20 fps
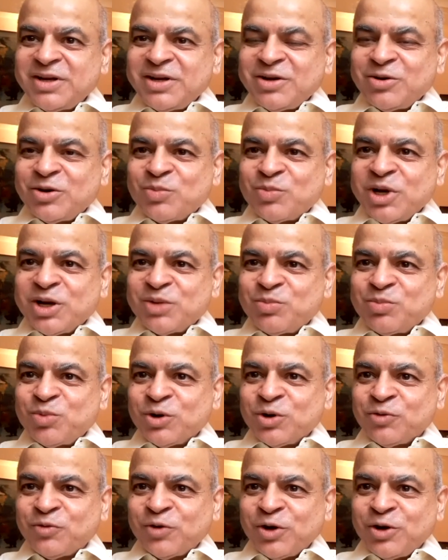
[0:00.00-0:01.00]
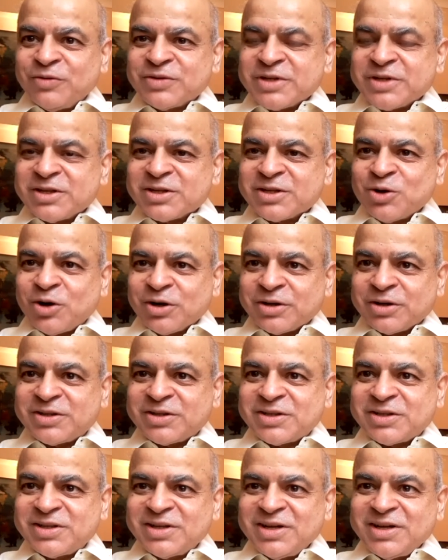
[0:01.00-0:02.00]
or build a portfolio of such
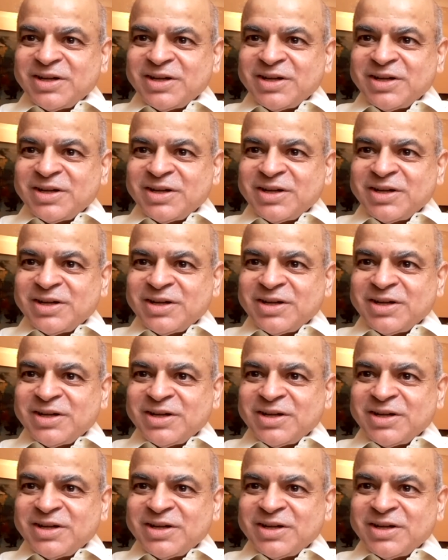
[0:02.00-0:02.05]
stocks,